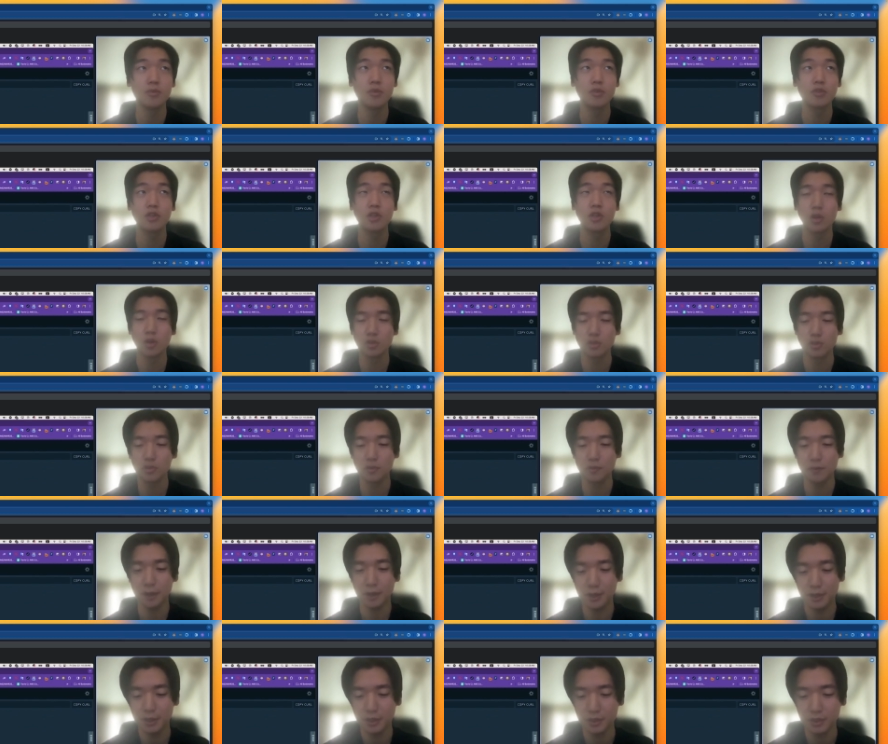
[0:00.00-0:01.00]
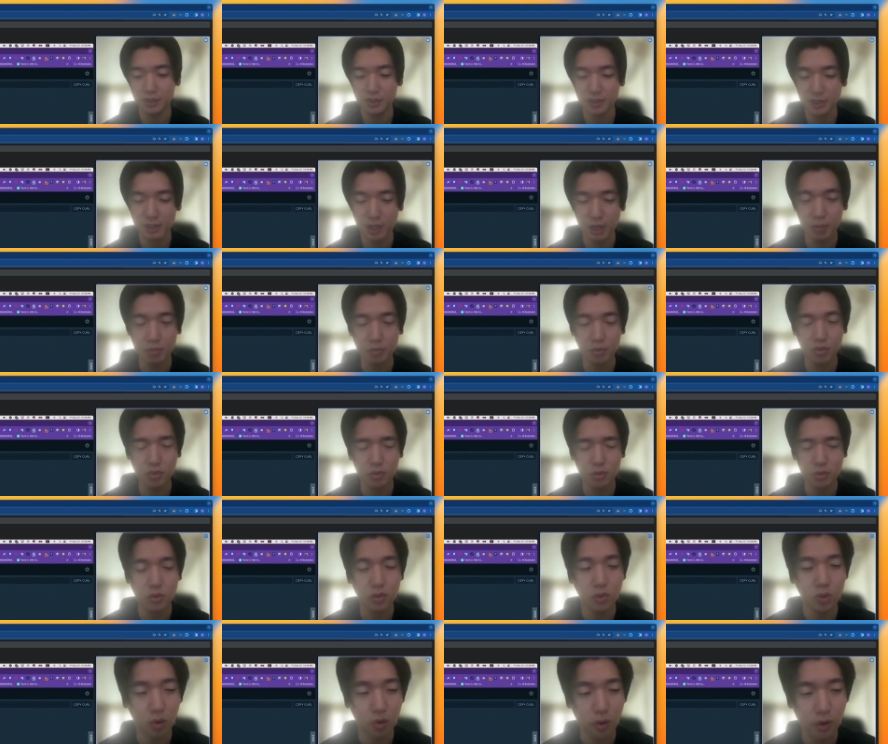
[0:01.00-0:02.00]
You can also find an example
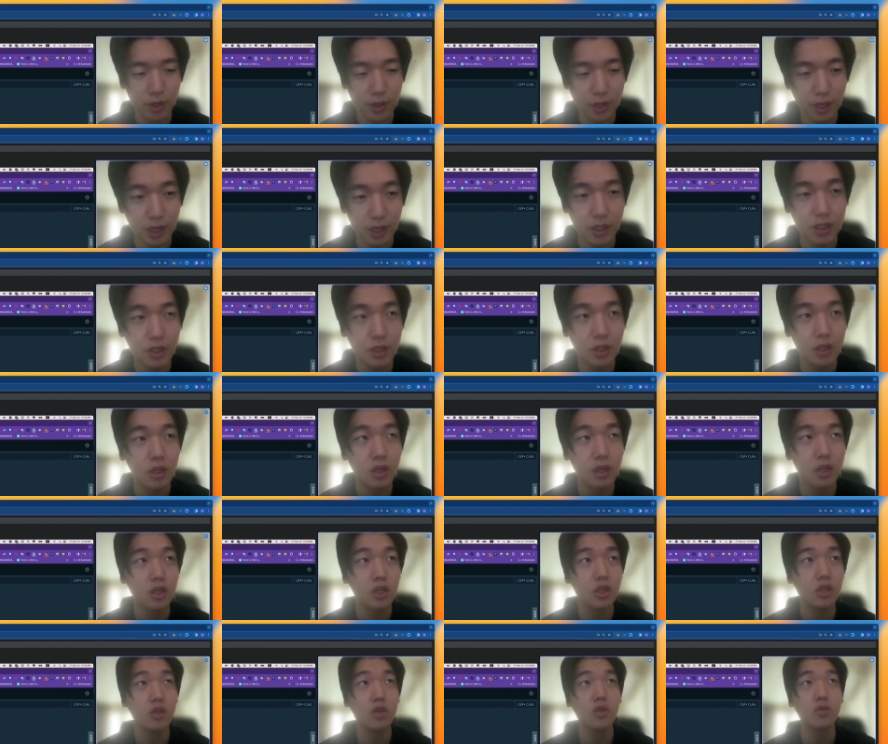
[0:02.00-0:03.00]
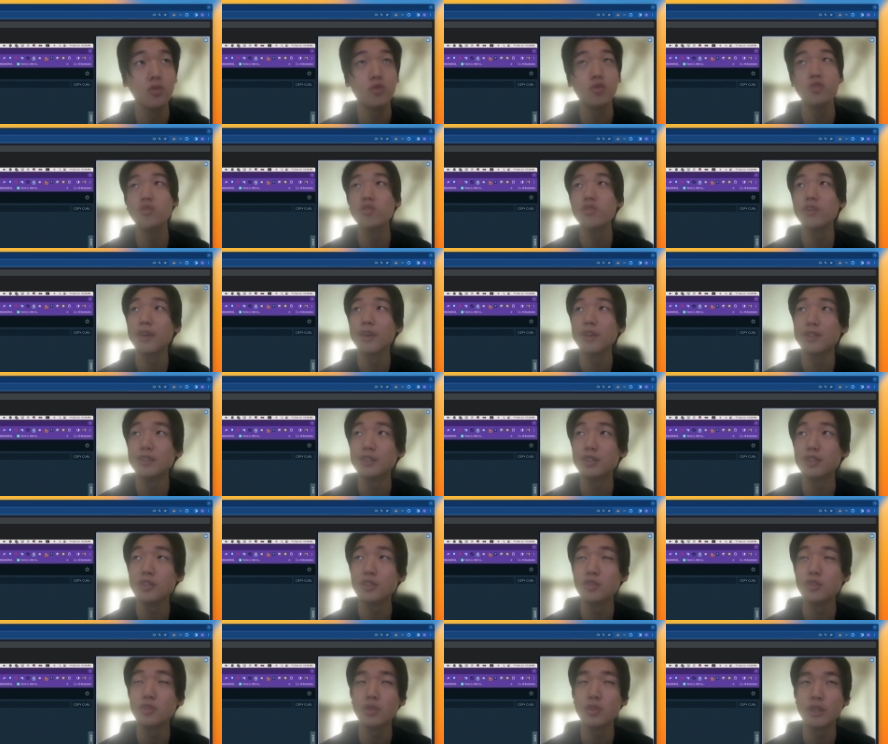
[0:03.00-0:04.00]
query that you can
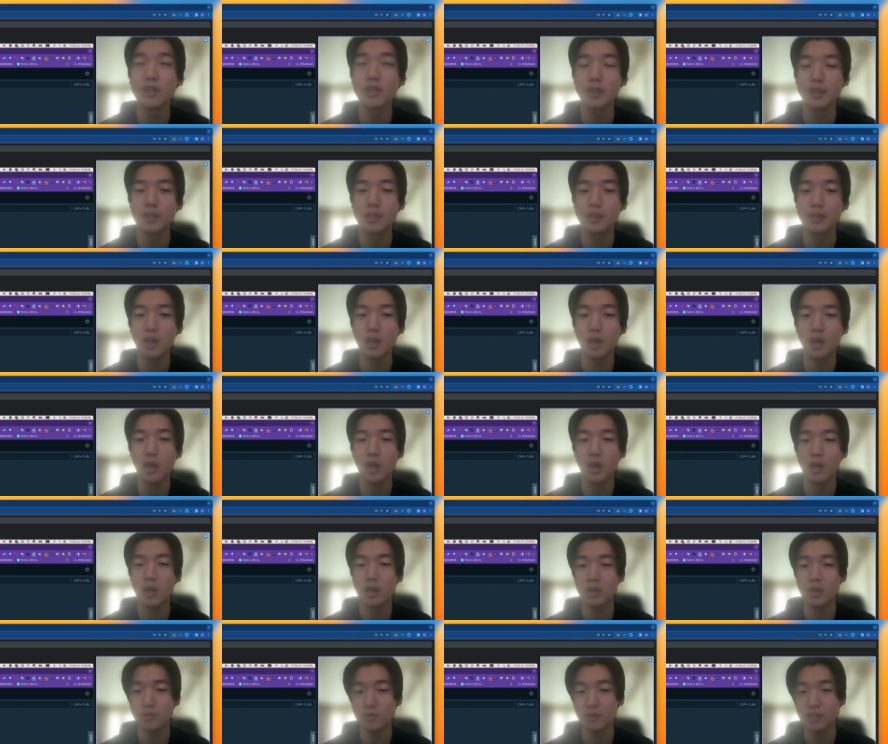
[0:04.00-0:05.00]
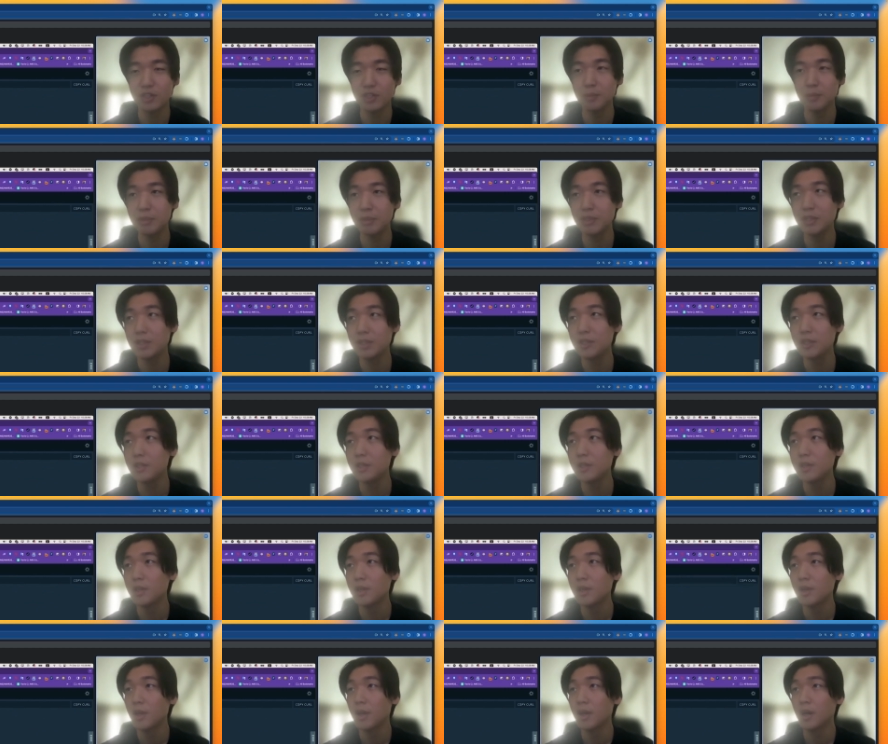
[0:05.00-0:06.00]
do in README.
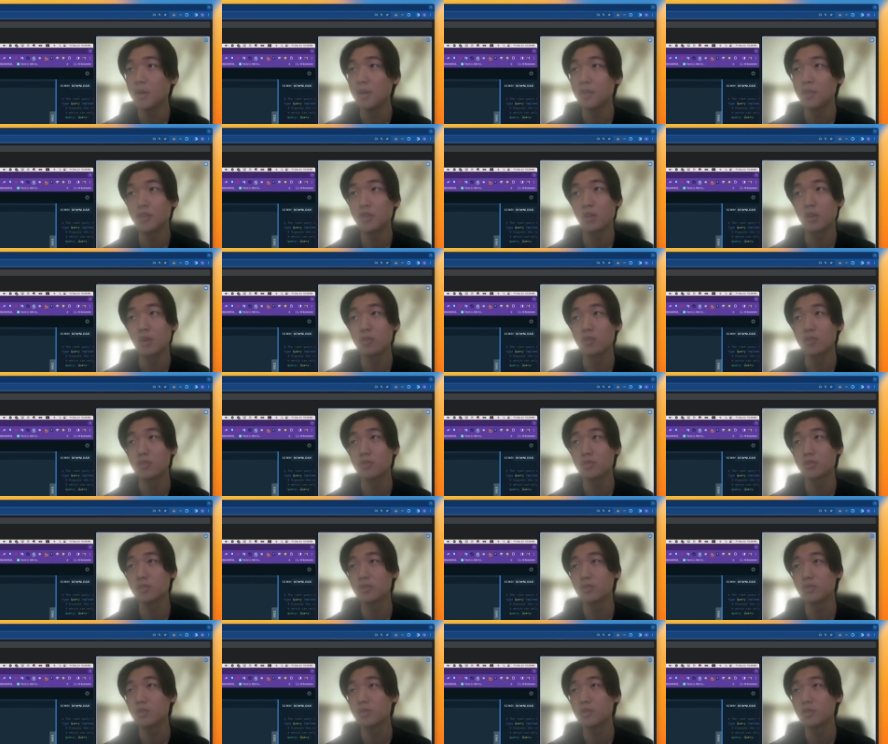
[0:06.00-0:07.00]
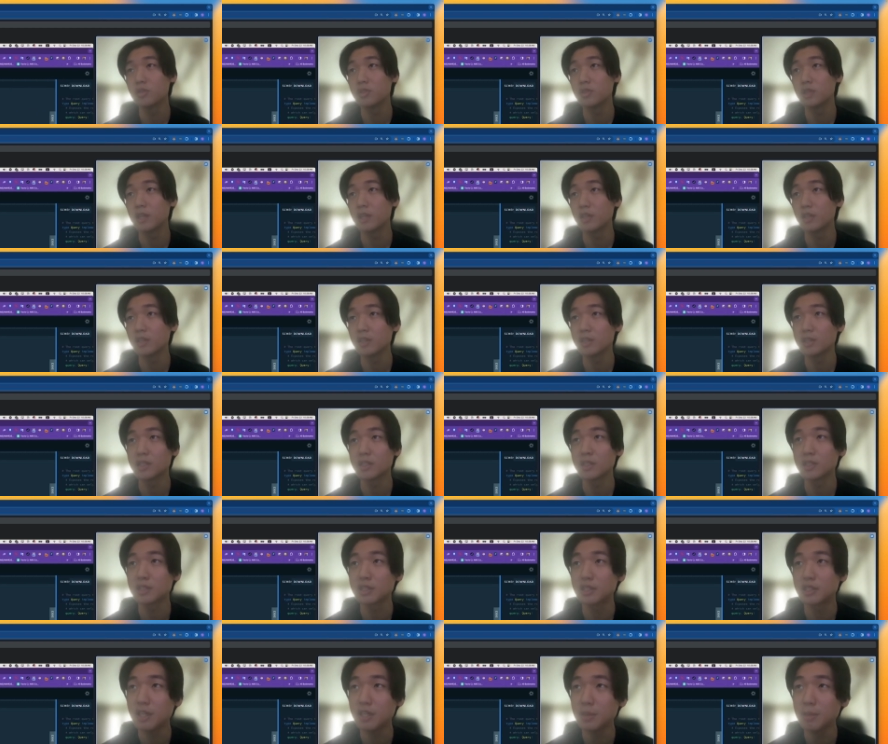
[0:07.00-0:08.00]
You can also take a look at the
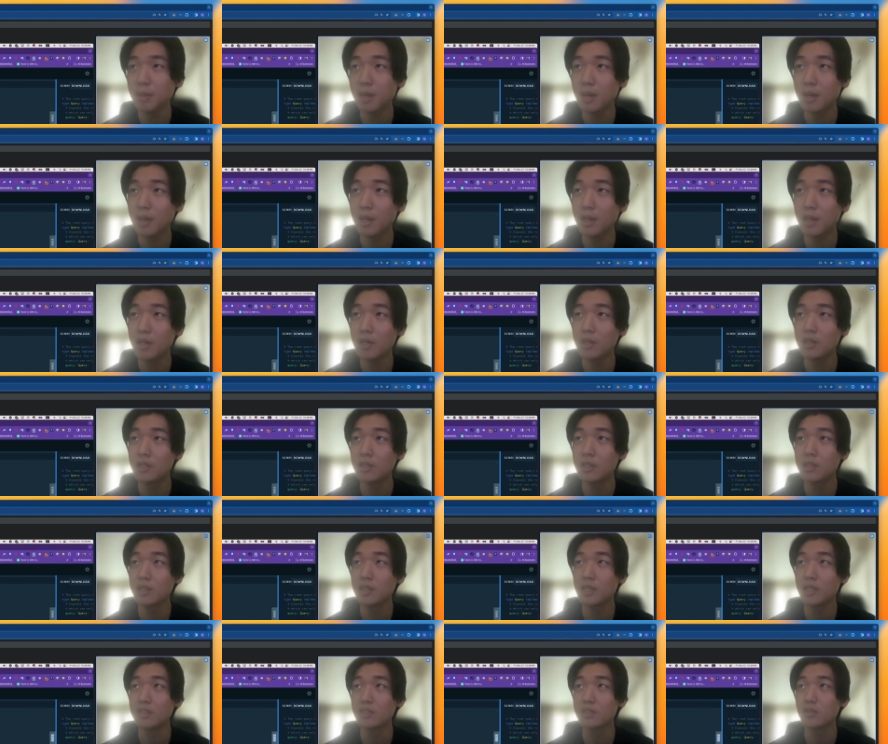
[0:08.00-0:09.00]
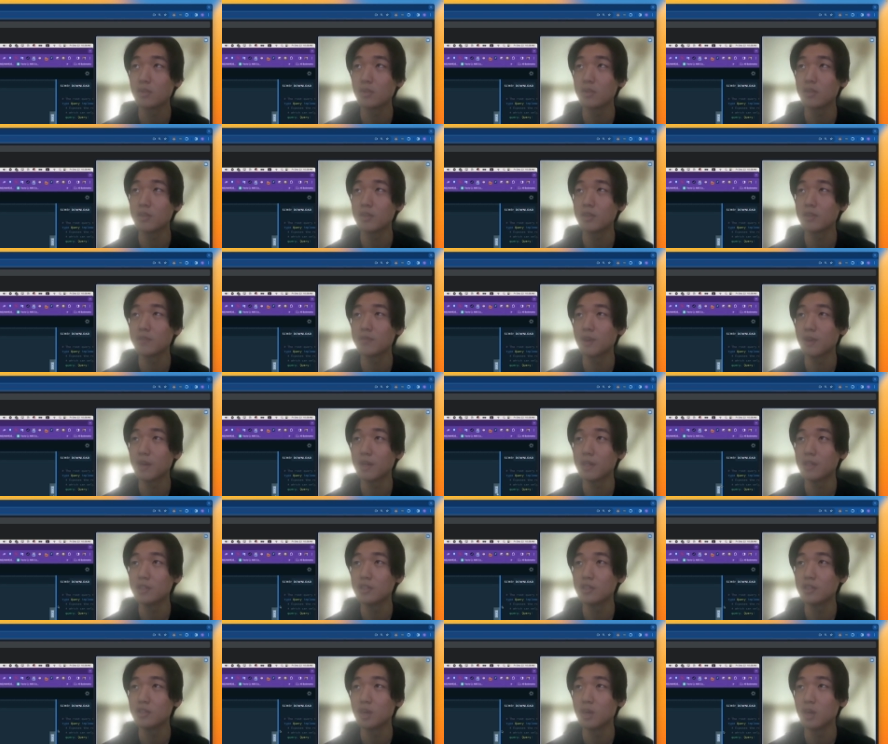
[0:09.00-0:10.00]
schema that's already
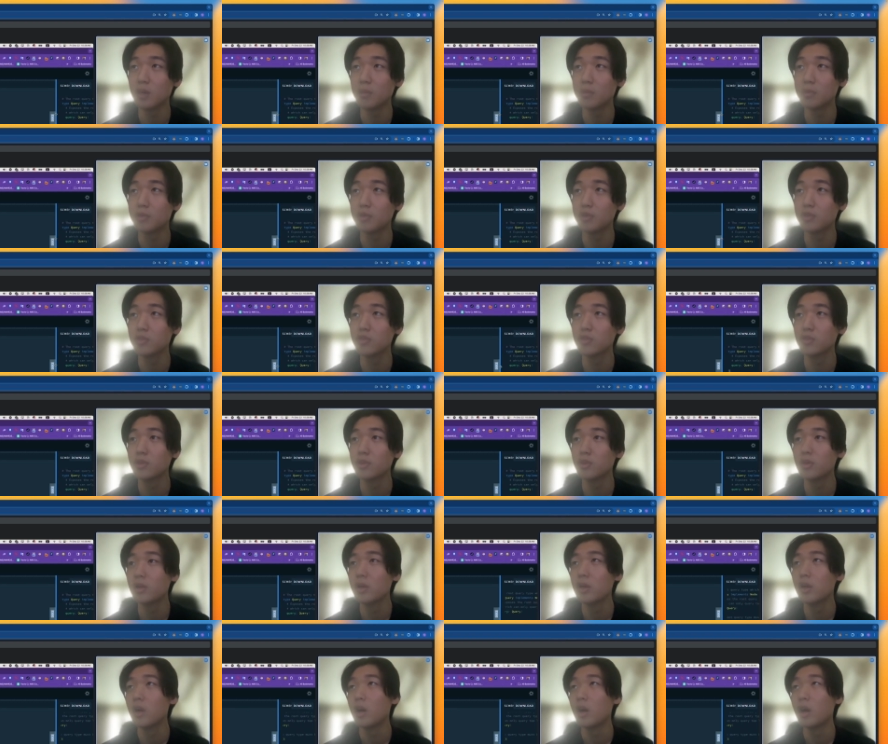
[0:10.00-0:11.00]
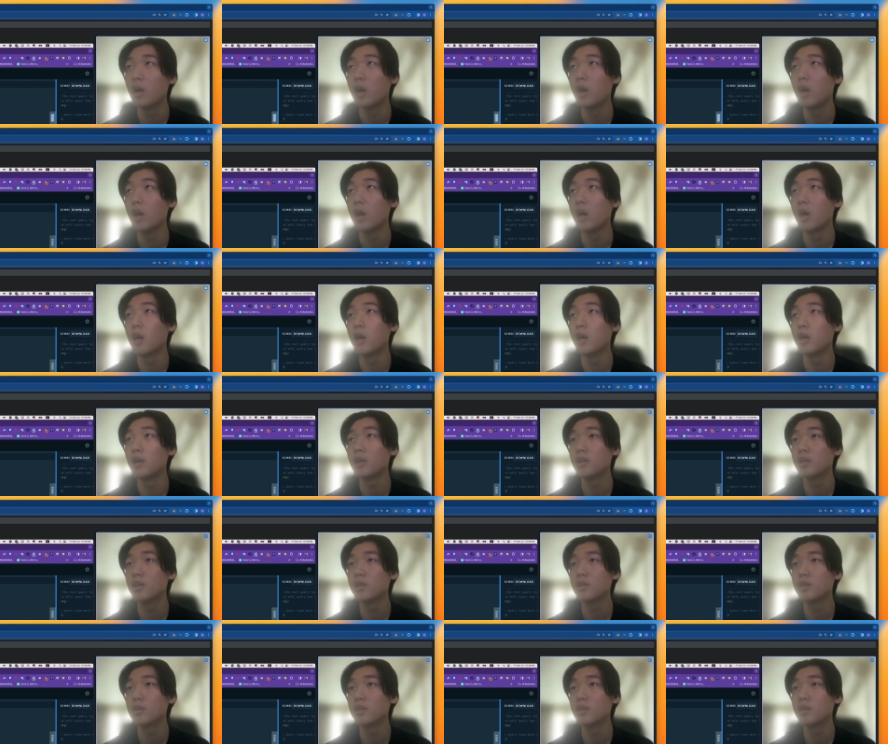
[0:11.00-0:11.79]
defined to help you, know